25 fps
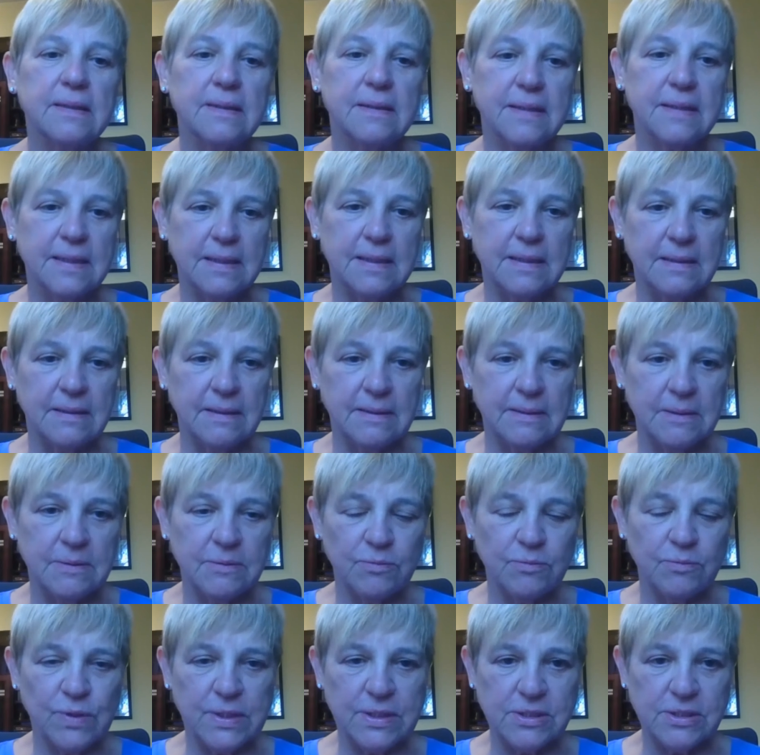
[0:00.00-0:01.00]
the
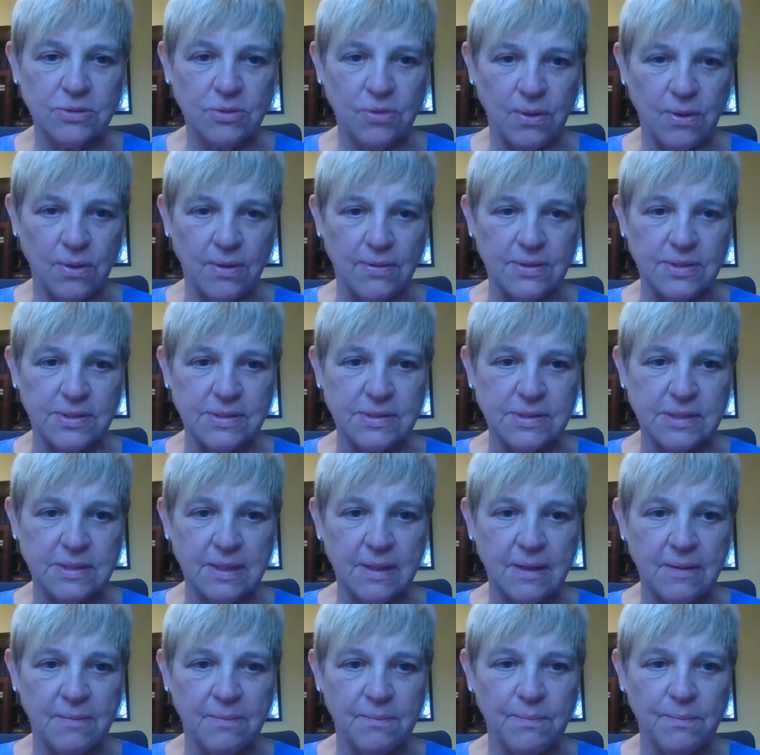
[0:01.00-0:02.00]
resource,
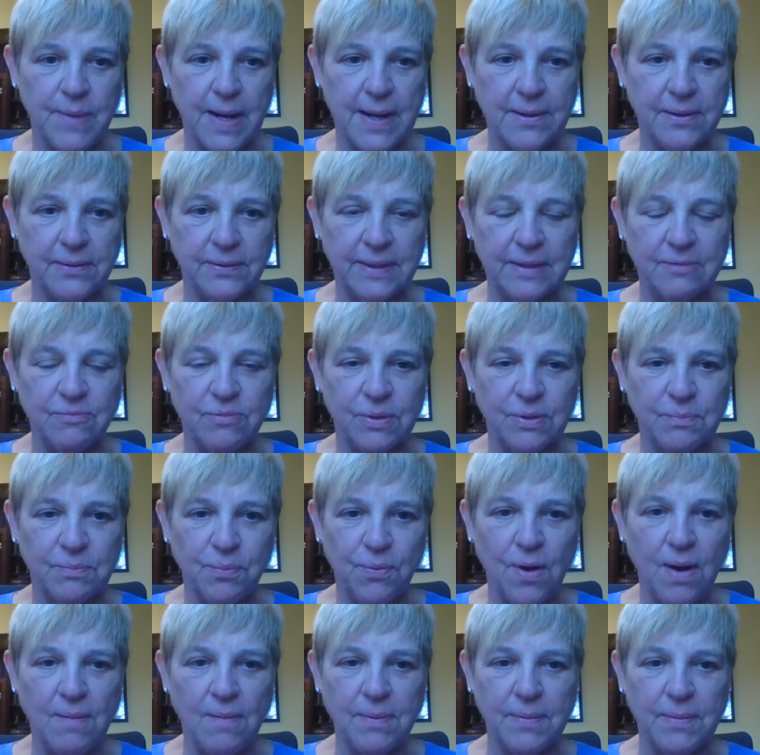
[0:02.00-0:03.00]
BioLINCC would
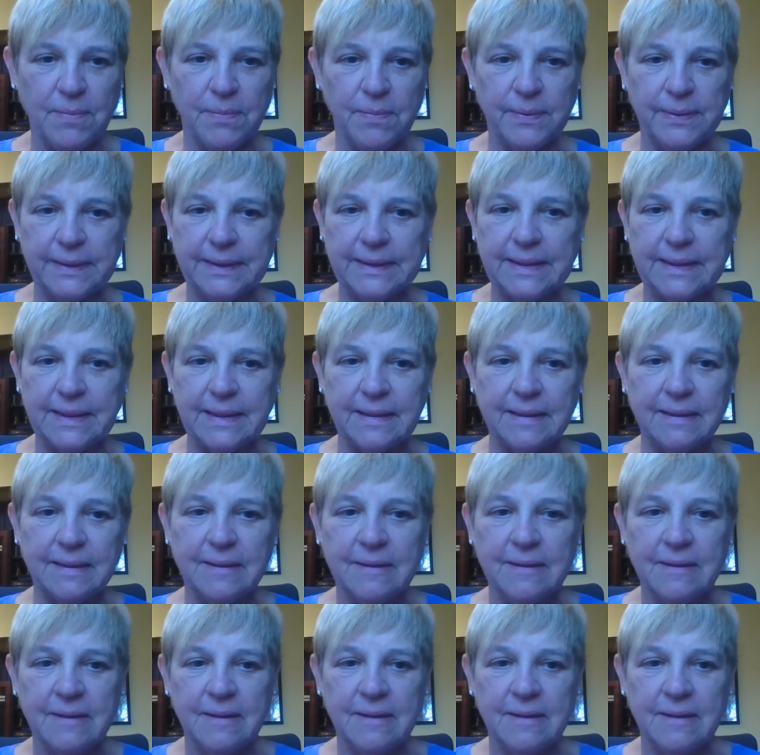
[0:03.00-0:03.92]
probably